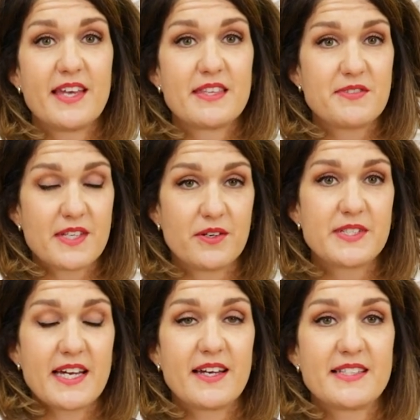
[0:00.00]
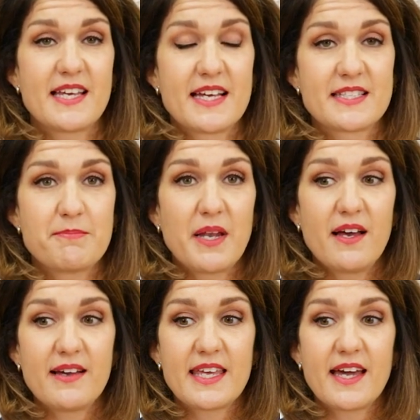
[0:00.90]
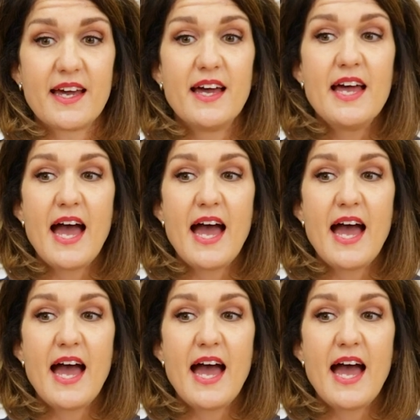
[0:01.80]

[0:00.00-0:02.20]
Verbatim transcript: and they've sold out at our supplier.